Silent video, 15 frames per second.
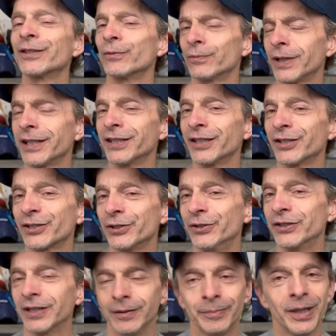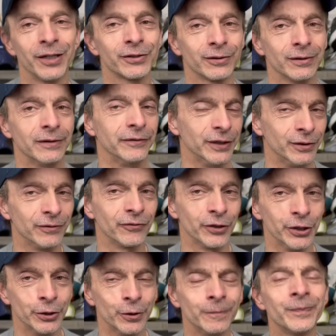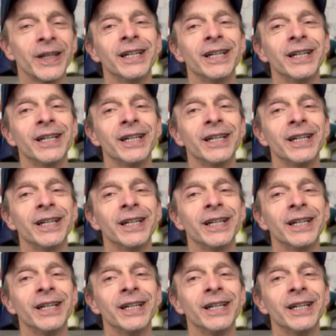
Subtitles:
run in the shoes I'm about to review for you.